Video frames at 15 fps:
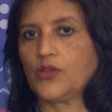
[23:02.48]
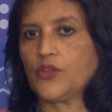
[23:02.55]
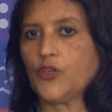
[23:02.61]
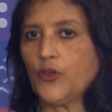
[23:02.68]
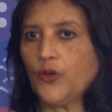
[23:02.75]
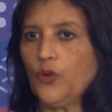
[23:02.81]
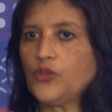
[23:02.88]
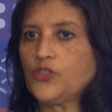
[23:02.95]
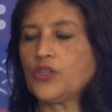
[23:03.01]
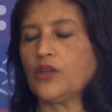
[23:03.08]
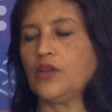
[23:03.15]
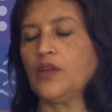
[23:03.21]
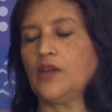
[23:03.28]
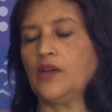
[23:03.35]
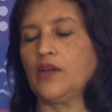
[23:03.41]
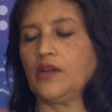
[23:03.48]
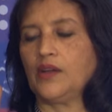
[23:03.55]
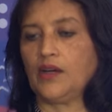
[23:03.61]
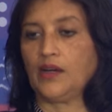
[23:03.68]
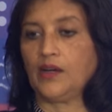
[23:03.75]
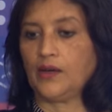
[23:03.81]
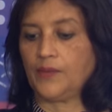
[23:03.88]
huge
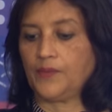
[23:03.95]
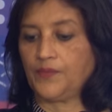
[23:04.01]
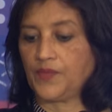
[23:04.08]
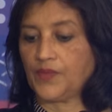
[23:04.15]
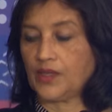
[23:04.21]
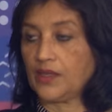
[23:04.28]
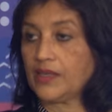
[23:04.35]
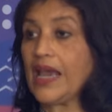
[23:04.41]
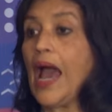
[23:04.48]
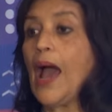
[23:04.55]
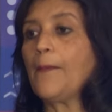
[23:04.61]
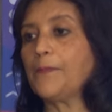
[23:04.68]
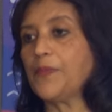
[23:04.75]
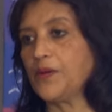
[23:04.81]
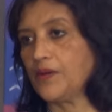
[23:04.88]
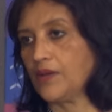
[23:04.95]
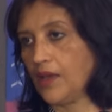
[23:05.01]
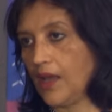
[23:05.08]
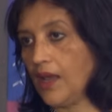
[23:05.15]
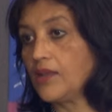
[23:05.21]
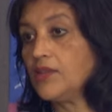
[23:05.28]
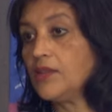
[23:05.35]
gap
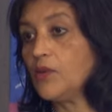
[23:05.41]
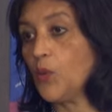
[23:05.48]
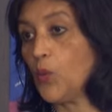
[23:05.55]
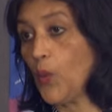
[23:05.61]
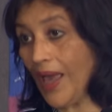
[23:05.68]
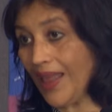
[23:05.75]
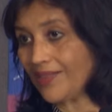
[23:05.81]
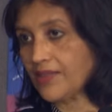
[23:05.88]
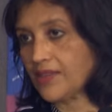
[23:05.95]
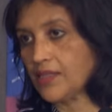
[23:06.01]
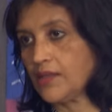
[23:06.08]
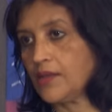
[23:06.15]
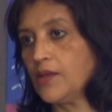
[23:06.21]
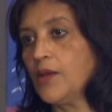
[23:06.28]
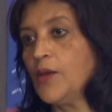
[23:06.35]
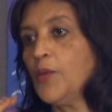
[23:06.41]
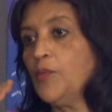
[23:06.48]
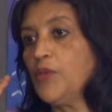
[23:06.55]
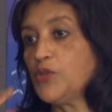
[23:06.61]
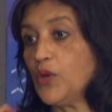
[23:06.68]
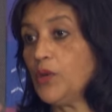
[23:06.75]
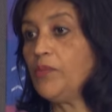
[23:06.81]
in wealth
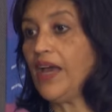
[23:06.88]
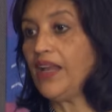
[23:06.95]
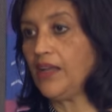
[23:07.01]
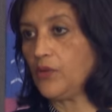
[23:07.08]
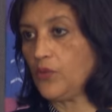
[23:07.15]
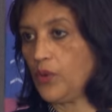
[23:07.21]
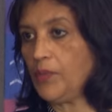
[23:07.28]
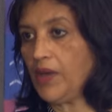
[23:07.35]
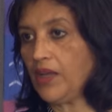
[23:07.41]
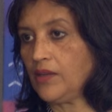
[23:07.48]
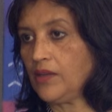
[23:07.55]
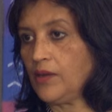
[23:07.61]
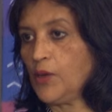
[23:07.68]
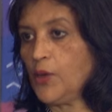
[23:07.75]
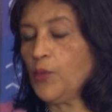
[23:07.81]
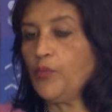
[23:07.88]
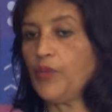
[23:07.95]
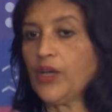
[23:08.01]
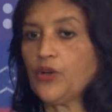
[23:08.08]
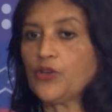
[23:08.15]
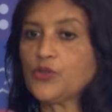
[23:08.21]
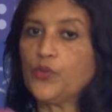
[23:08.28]
between men and women,
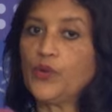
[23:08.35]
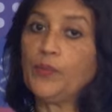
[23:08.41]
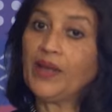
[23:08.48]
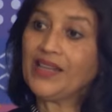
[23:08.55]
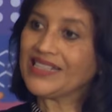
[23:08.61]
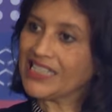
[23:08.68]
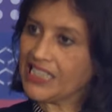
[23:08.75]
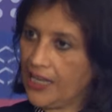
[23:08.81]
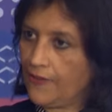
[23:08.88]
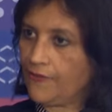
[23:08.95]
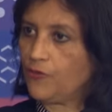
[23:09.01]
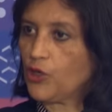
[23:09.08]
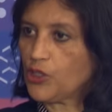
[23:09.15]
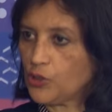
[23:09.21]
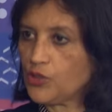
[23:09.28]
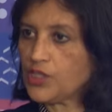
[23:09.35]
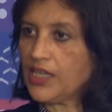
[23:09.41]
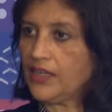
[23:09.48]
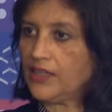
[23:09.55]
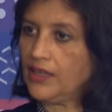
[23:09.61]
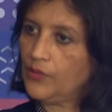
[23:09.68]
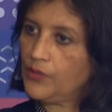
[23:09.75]
because women save, what you
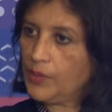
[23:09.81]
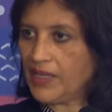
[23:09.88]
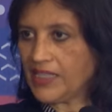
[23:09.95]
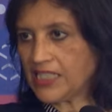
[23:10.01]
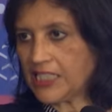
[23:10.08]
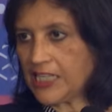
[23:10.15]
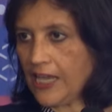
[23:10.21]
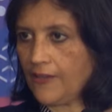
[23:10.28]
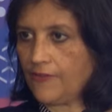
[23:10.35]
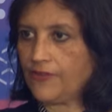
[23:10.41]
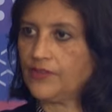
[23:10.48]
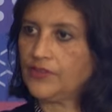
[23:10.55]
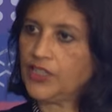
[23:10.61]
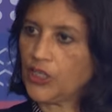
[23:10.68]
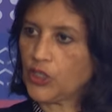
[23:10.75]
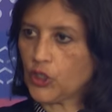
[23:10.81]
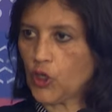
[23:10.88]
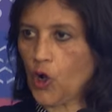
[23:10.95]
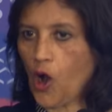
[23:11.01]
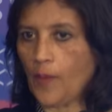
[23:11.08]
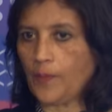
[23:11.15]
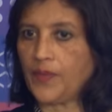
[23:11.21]
said now, women save, they
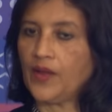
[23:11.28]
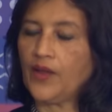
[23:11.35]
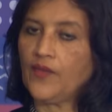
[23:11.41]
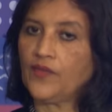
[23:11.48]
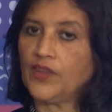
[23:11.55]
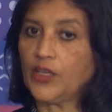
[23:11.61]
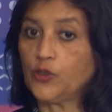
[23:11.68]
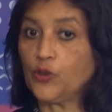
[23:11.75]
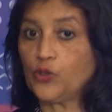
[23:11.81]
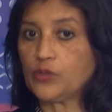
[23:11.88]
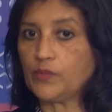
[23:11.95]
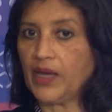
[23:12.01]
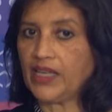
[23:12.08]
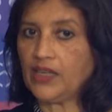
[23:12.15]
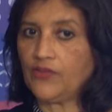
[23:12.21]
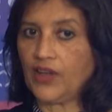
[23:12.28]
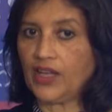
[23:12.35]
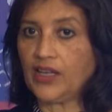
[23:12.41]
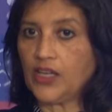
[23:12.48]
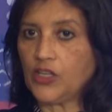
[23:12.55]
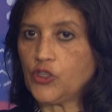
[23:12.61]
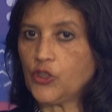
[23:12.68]
shop, they use money
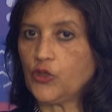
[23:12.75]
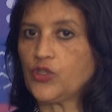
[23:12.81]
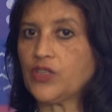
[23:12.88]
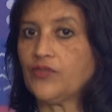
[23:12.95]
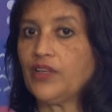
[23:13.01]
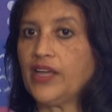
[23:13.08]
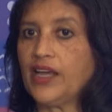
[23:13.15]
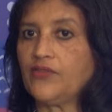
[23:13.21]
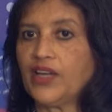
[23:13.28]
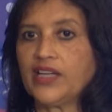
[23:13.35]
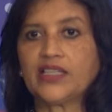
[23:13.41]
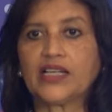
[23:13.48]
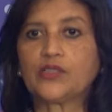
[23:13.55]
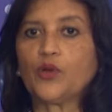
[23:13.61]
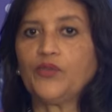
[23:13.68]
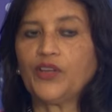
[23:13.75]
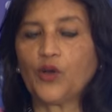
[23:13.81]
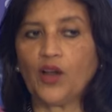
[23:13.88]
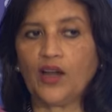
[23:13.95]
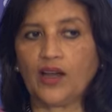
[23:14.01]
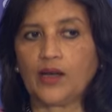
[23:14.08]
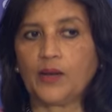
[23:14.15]
very intuitively and very, that's why we
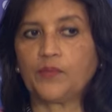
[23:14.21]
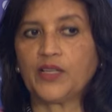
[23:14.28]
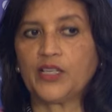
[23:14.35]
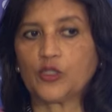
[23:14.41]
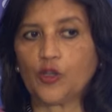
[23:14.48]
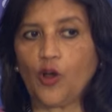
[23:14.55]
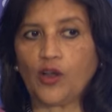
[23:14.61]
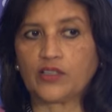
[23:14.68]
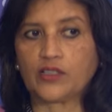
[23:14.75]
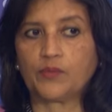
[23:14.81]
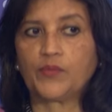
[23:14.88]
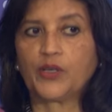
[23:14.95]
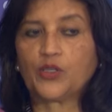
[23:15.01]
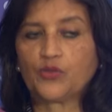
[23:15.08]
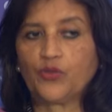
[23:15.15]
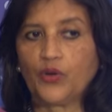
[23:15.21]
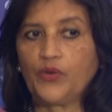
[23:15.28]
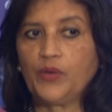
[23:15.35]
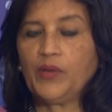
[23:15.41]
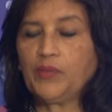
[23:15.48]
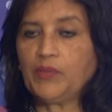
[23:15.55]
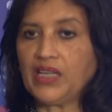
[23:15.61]
call our company salt, because for
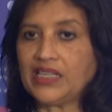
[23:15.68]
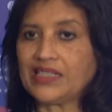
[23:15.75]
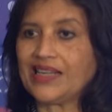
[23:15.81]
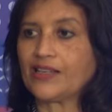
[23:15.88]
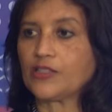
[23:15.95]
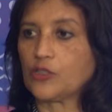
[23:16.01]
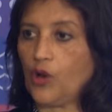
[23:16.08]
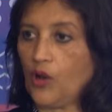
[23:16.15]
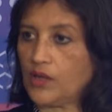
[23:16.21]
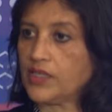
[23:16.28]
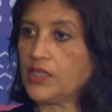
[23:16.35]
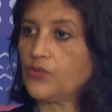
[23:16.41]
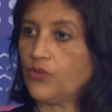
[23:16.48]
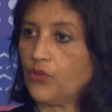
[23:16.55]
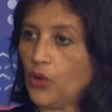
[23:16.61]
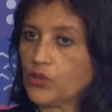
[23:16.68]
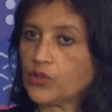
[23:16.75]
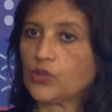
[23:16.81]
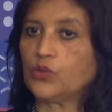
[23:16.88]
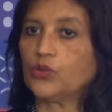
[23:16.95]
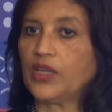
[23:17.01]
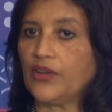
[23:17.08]
women money is like salt, it flows
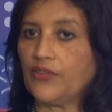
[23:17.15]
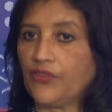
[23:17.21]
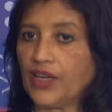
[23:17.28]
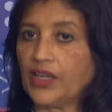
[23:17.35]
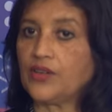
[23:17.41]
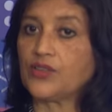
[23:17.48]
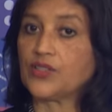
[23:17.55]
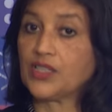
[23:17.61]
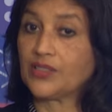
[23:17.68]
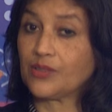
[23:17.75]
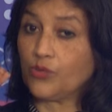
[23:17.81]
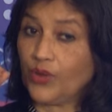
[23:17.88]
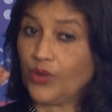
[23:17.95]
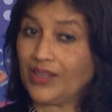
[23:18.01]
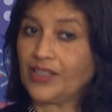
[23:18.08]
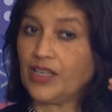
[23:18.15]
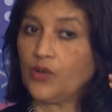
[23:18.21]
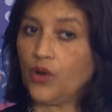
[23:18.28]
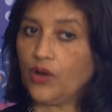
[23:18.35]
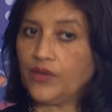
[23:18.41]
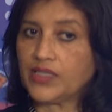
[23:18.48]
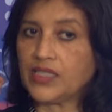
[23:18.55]
through their fingers, they're
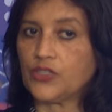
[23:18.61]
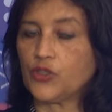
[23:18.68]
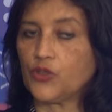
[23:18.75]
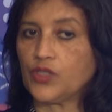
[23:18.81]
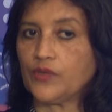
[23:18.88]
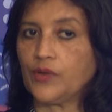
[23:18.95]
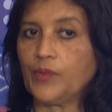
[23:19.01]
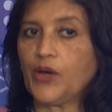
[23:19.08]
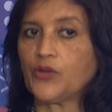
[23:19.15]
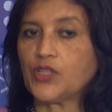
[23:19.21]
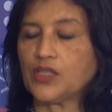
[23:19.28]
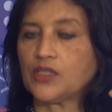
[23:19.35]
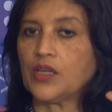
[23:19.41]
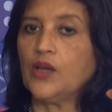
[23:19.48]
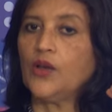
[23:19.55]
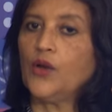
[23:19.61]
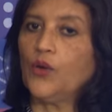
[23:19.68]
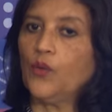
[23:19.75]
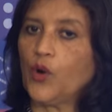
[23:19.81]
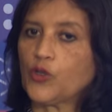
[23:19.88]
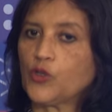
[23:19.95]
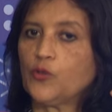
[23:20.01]
always intuitive about it,
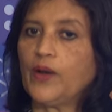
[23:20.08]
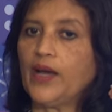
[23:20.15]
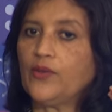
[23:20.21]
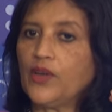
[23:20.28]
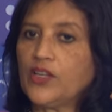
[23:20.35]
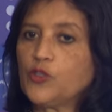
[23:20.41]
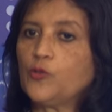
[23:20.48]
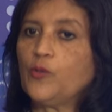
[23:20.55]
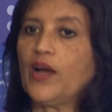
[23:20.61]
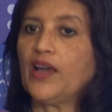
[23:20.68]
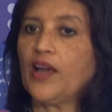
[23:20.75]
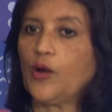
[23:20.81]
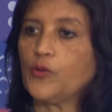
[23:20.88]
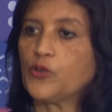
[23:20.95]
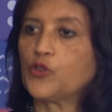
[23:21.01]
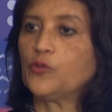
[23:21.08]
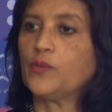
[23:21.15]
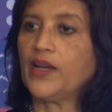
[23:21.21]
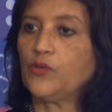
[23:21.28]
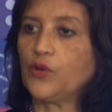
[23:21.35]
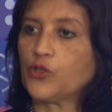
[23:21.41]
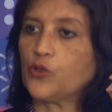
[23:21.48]
what to buy, when to buy, how much to
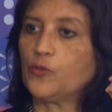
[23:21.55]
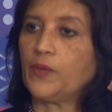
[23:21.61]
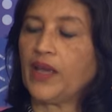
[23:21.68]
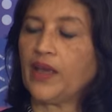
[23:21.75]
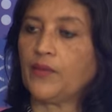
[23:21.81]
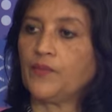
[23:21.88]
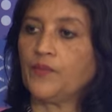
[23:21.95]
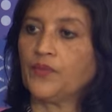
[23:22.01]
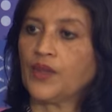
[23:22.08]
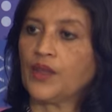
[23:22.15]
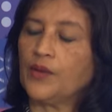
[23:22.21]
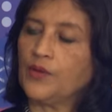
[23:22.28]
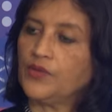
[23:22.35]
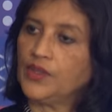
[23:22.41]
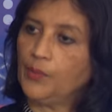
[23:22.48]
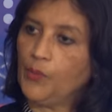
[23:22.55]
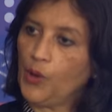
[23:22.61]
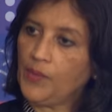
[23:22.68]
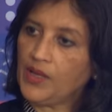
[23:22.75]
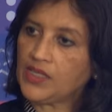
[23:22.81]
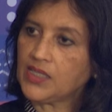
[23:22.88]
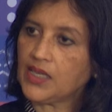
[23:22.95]
buy, what to pay. The
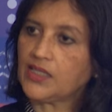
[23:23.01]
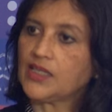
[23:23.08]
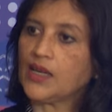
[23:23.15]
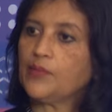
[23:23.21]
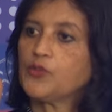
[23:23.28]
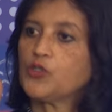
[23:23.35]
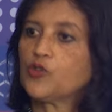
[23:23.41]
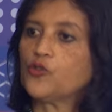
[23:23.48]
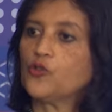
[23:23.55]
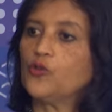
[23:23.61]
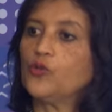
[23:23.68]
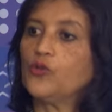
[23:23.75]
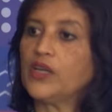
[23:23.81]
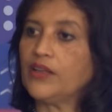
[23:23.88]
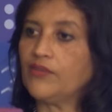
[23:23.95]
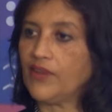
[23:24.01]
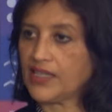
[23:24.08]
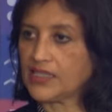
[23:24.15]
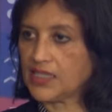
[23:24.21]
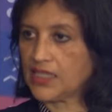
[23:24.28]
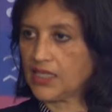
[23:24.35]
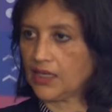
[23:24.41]
moment it comes to
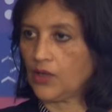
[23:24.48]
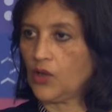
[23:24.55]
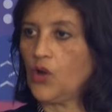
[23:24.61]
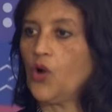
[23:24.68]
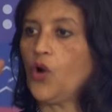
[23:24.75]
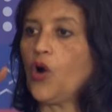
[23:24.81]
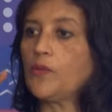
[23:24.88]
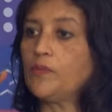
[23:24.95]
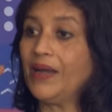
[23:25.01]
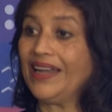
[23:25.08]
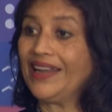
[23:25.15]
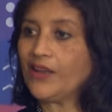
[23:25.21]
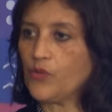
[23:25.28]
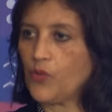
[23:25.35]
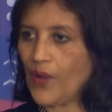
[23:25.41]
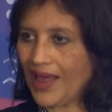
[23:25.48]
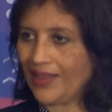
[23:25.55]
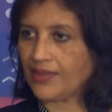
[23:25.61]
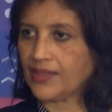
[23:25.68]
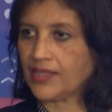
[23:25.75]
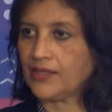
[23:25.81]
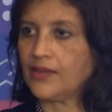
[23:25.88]
investing or building
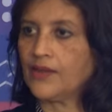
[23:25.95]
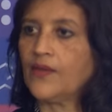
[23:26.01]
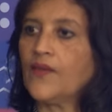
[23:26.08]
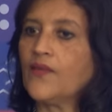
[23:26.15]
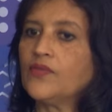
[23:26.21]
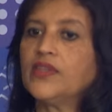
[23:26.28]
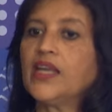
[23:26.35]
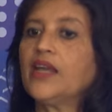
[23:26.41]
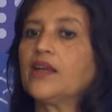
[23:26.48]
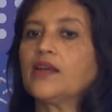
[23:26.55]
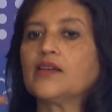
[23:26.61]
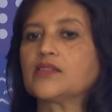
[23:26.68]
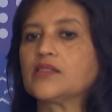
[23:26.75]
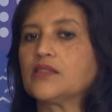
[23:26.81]
wealth, they